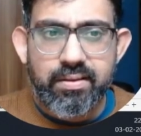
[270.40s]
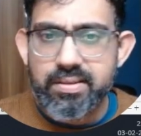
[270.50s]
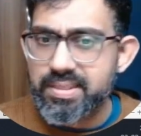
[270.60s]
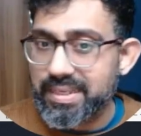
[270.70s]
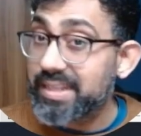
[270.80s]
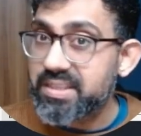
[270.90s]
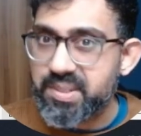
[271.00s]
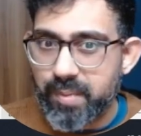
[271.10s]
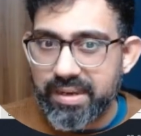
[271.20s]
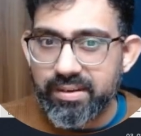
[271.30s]
select this
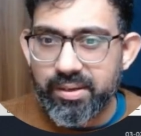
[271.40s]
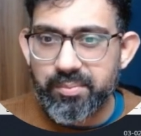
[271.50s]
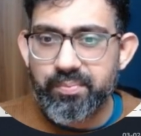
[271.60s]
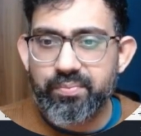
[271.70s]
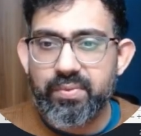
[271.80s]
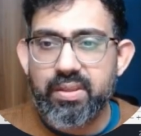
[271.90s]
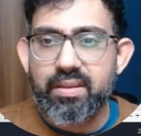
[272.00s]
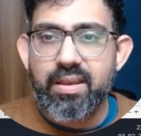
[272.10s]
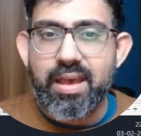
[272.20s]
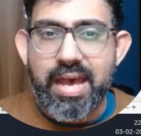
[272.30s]
palette.
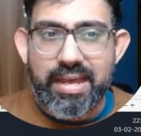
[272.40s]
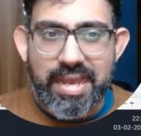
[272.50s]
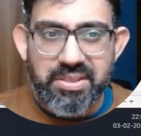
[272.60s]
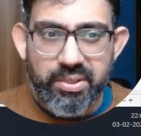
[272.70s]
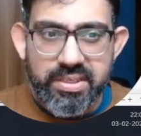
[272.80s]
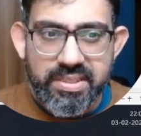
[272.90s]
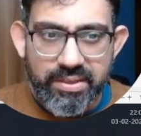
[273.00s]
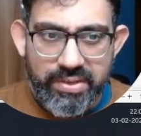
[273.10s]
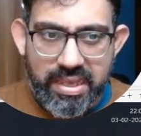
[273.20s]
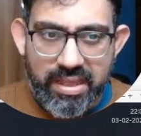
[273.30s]
And as you can see,
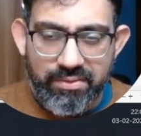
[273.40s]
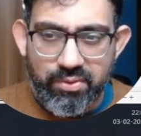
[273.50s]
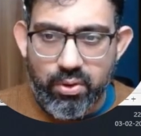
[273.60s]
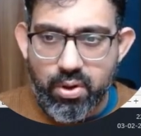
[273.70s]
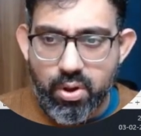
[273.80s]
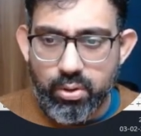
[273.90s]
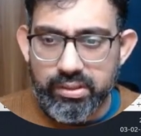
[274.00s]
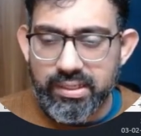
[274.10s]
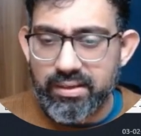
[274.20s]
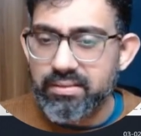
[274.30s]
we have all
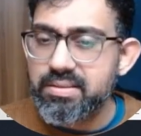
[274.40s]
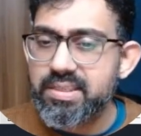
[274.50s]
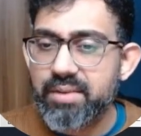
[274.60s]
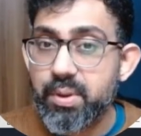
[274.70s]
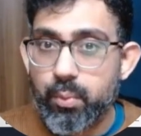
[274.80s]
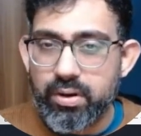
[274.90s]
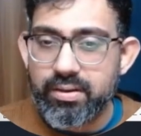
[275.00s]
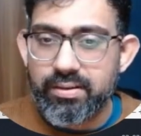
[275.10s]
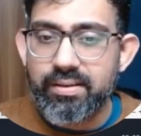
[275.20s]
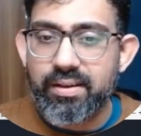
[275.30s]
the colors that we
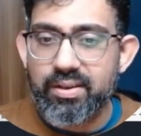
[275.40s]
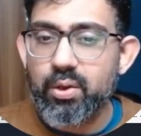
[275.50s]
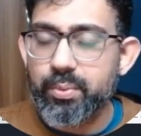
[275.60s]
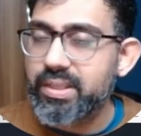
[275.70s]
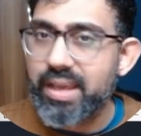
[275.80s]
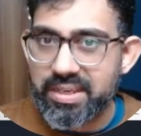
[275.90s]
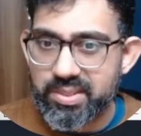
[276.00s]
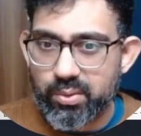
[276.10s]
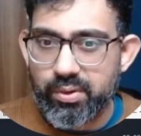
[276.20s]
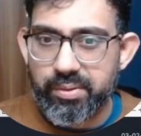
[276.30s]
wanted along with the hex
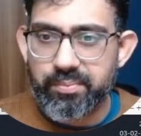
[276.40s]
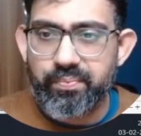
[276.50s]
code.